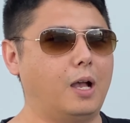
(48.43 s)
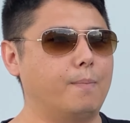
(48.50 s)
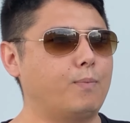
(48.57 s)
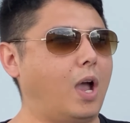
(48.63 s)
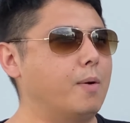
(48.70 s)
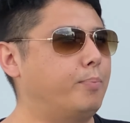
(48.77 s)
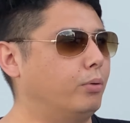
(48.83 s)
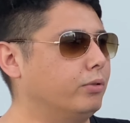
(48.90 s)

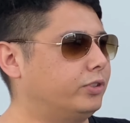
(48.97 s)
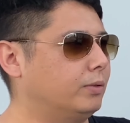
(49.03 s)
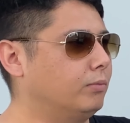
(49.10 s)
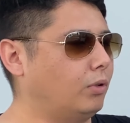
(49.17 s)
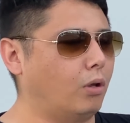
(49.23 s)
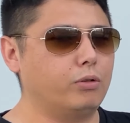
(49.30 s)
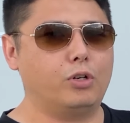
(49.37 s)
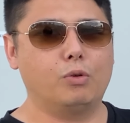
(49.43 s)
I bought some
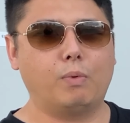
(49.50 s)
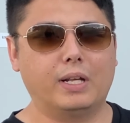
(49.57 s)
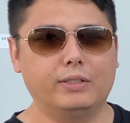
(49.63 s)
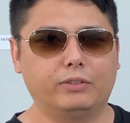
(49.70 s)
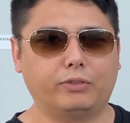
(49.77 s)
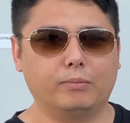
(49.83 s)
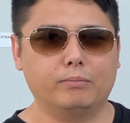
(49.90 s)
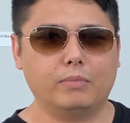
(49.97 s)
local ones
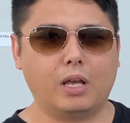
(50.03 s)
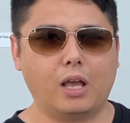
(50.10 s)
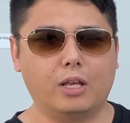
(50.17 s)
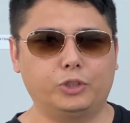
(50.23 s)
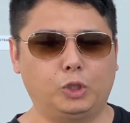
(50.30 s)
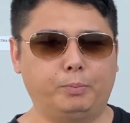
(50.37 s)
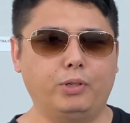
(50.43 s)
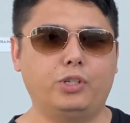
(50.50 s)
from
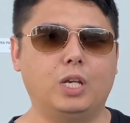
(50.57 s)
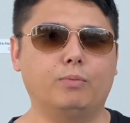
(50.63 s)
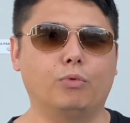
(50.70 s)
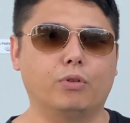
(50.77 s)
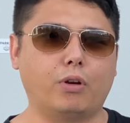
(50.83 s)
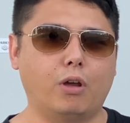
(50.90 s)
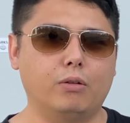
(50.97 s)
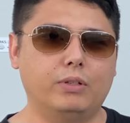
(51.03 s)
Super Cheap
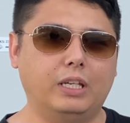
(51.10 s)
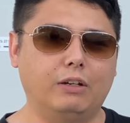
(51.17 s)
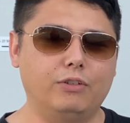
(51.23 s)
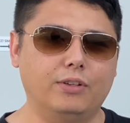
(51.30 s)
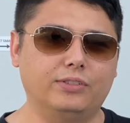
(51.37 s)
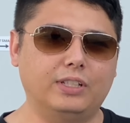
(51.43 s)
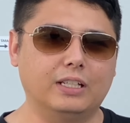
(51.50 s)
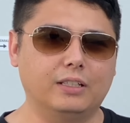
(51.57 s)
Auto here in
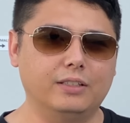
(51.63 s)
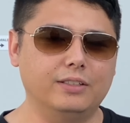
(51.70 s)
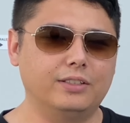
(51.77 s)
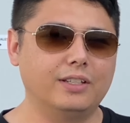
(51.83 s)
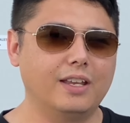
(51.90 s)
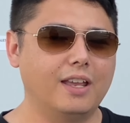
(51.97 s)
New Zealand,